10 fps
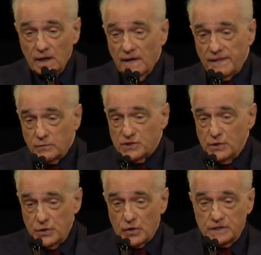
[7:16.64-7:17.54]
There was
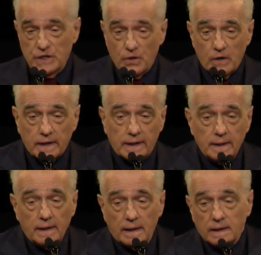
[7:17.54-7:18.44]
New York, New York,
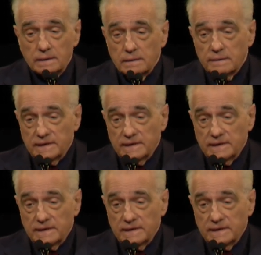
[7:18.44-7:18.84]
and